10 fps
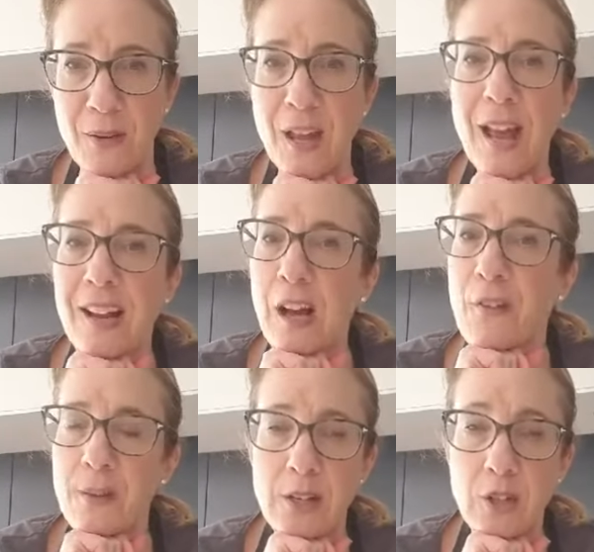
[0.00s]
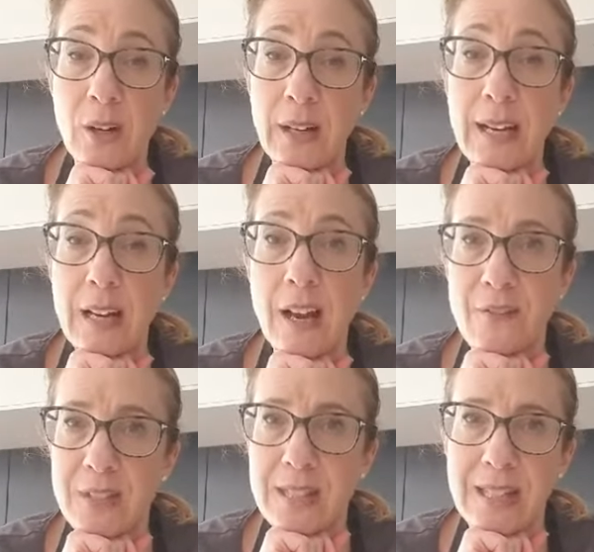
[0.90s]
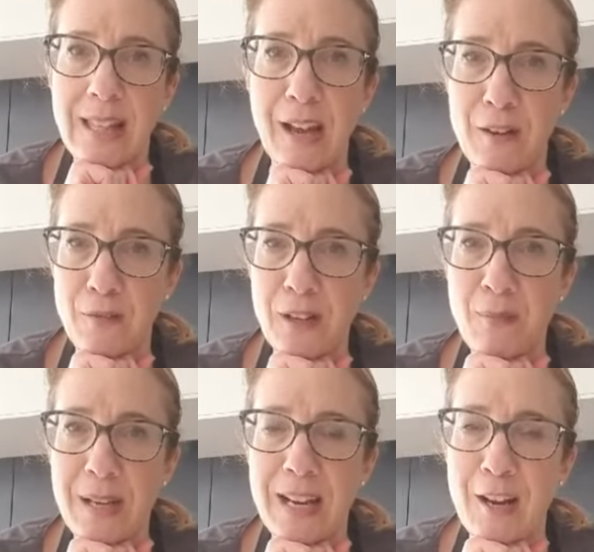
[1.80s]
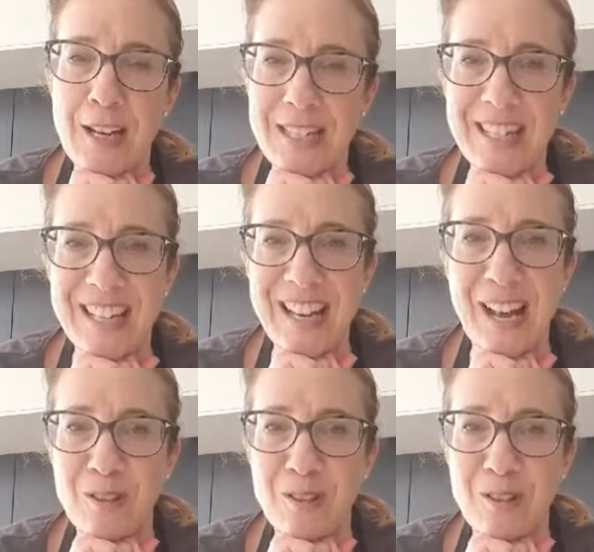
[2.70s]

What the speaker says: Cover them in chocolate. I'd love to see that. You've given me an idea now.